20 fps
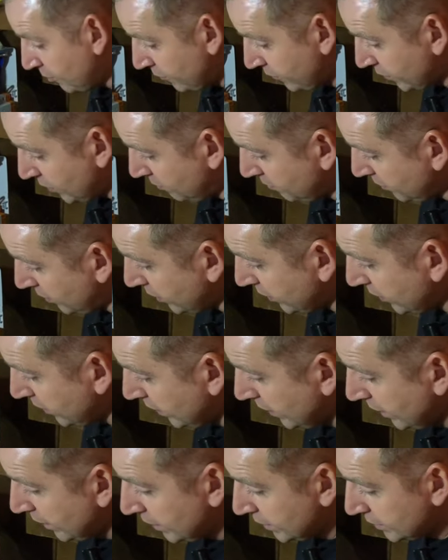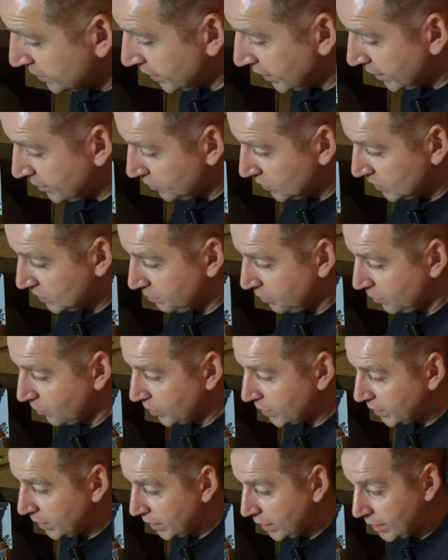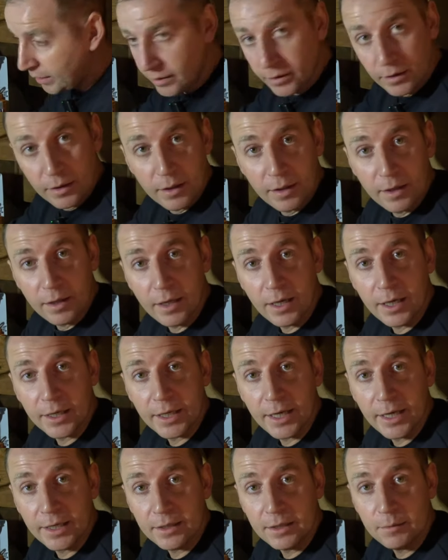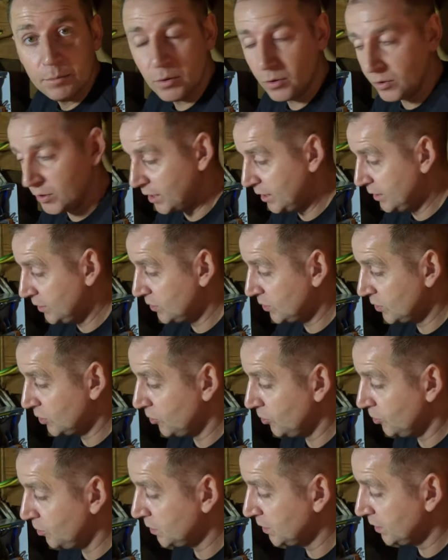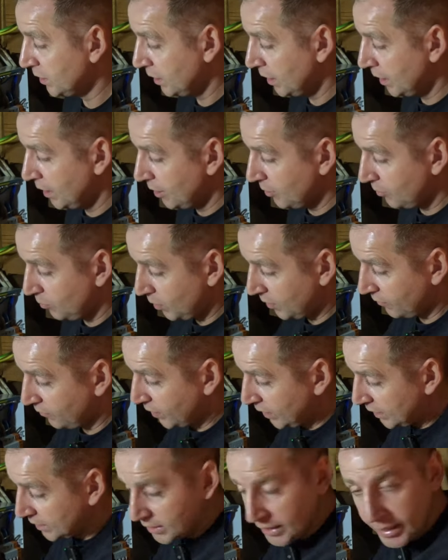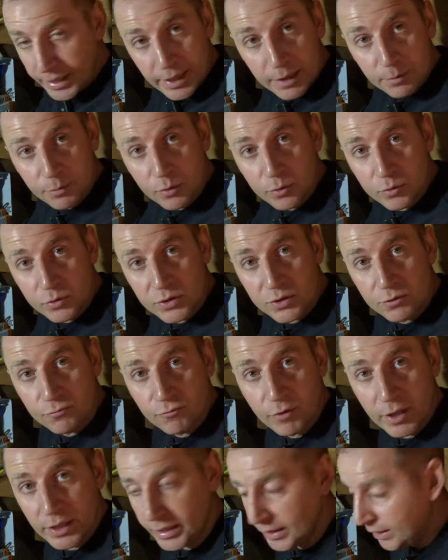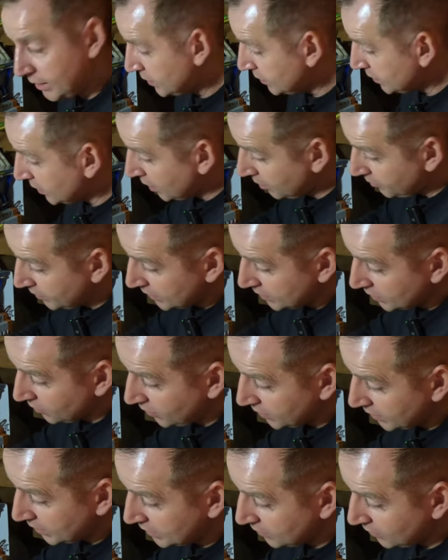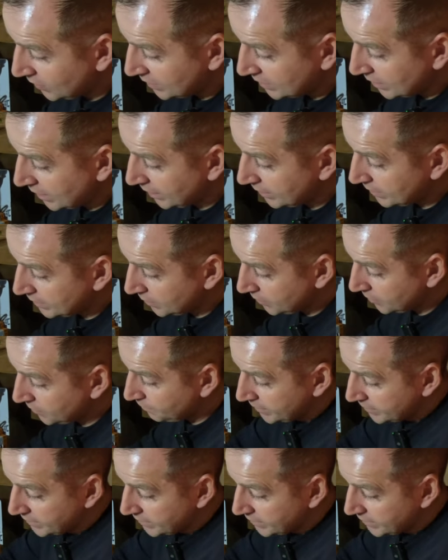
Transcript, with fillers: I've got my tail supported here and a Henley block installed with these cables ready to go inside this isolator.